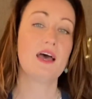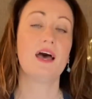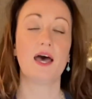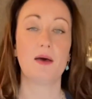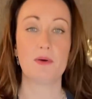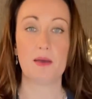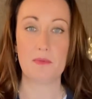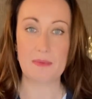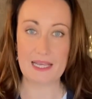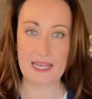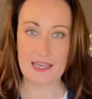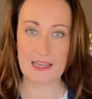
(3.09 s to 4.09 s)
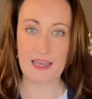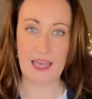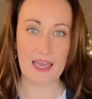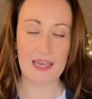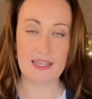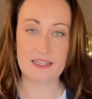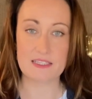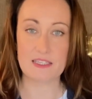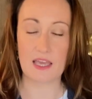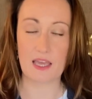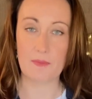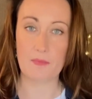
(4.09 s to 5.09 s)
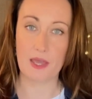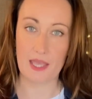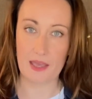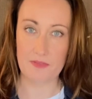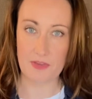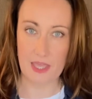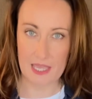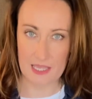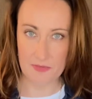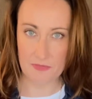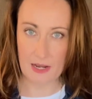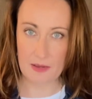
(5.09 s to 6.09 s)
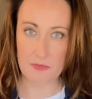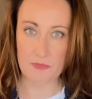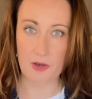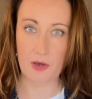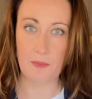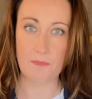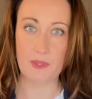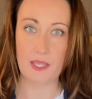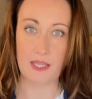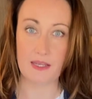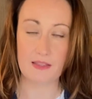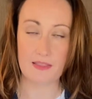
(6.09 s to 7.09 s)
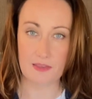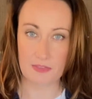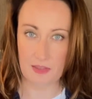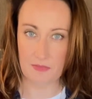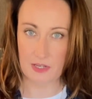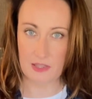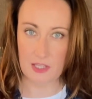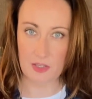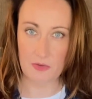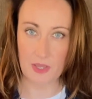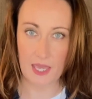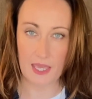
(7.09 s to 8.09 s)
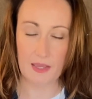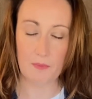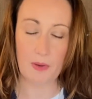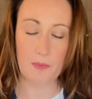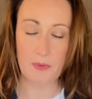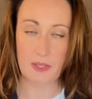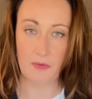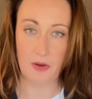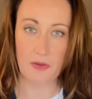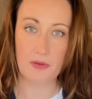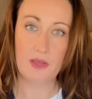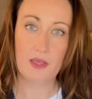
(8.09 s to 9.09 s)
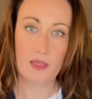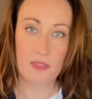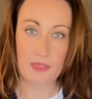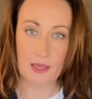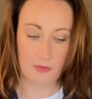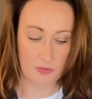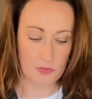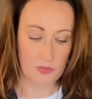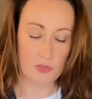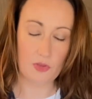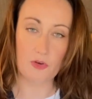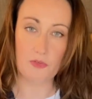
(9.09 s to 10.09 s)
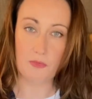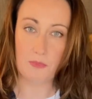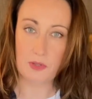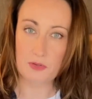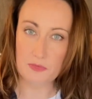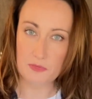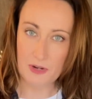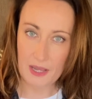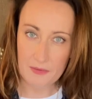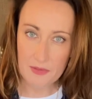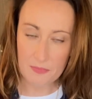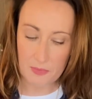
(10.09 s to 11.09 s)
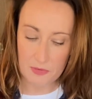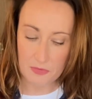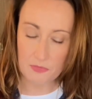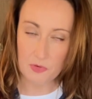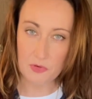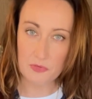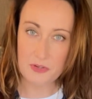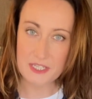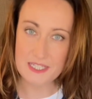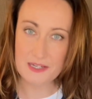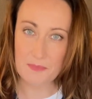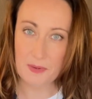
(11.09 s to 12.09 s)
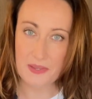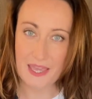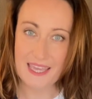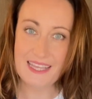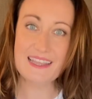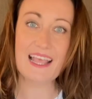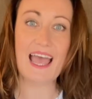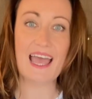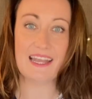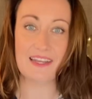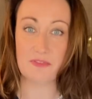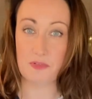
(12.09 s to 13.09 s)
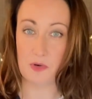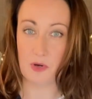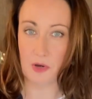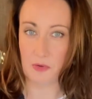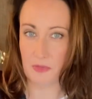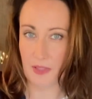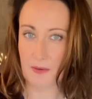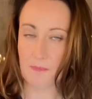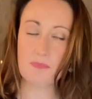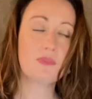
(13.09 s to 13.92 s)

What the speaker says: I'm Amelia and I have a flower farm in South Devon in the UK where we grow thousands of beautiful flowers, both for retail bouquets and for wholesale.